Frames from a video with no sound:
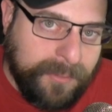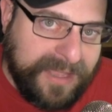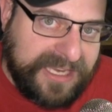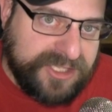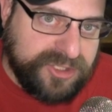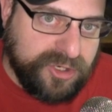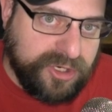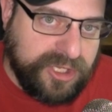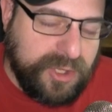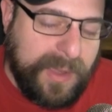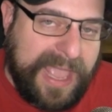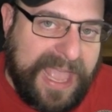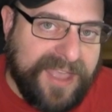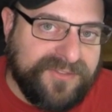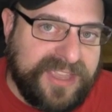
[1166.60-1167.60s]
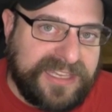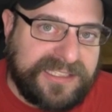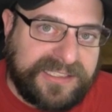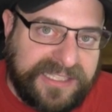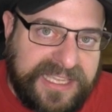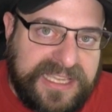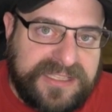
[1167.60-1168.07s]
want to make sure you have
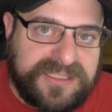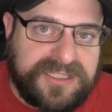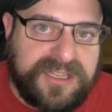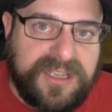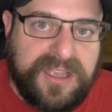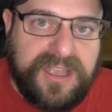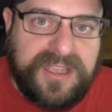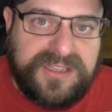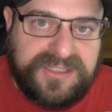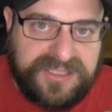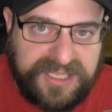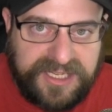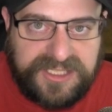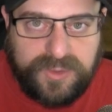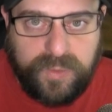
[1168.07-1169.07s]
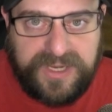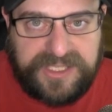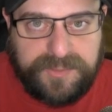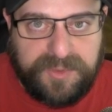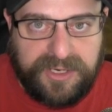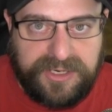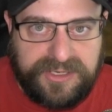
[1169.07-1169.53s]
at least 6
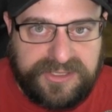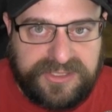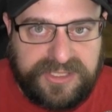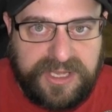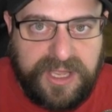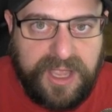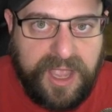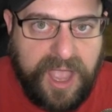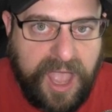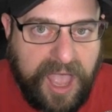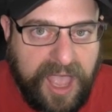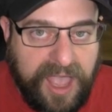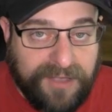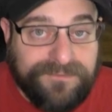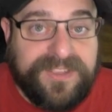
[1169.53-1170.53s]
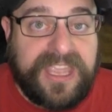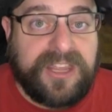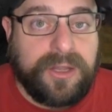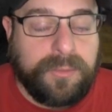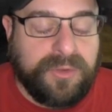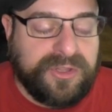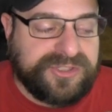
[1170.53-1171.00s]
Whispers
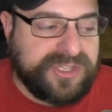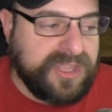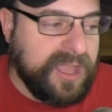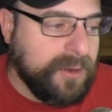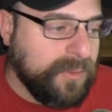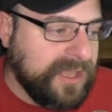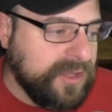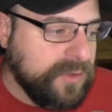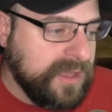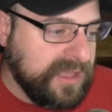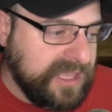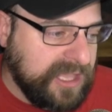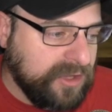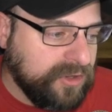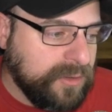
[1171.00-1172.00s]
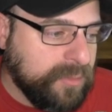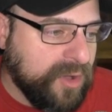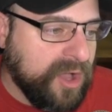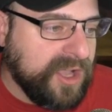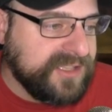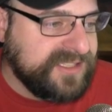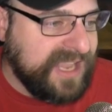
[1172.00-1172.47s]
available, so that way you can kill the
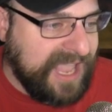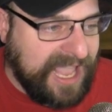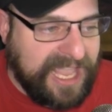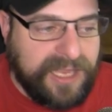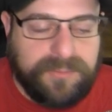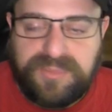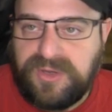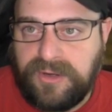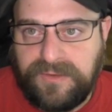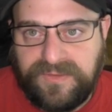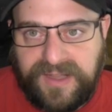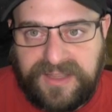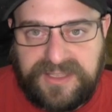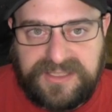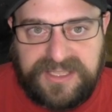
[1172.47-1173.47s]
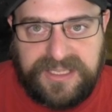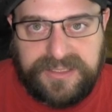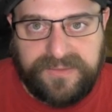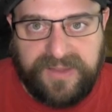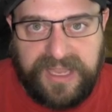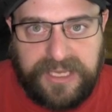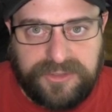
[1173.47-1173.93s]
boss and purify the
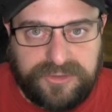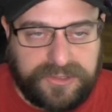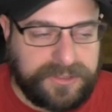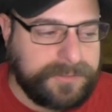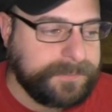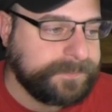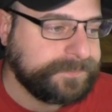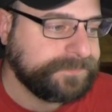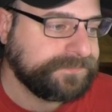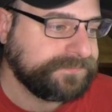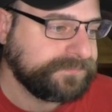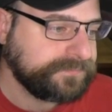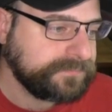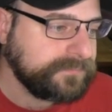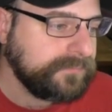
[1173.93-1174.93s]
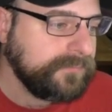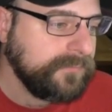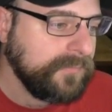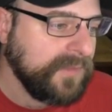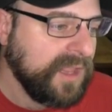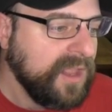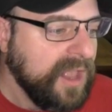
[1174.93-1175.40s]
Seeds of Hatred.
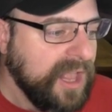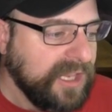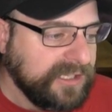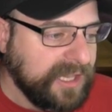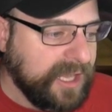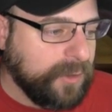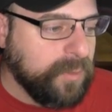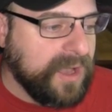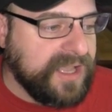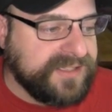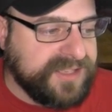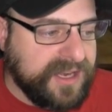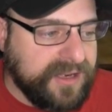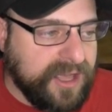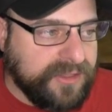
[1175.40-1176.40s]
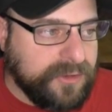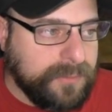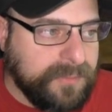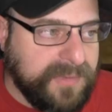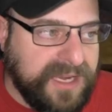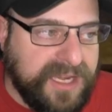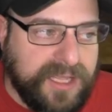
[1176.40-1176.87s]
Likewise,
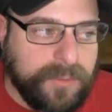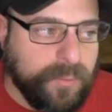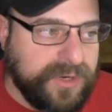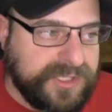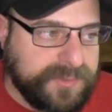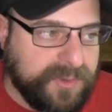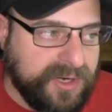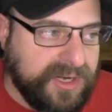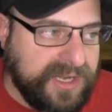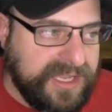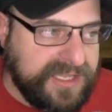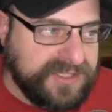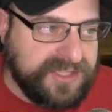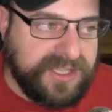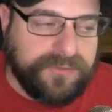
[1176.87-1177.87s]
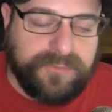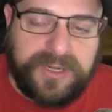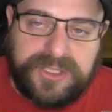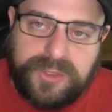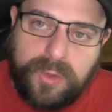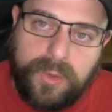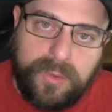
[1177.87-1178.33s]
another medium Whisper is the
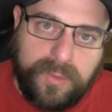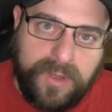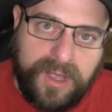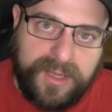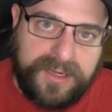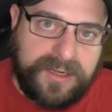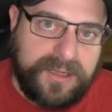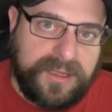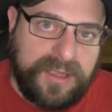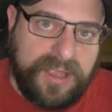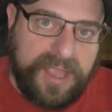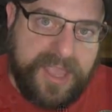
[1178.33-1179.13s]
ritual one,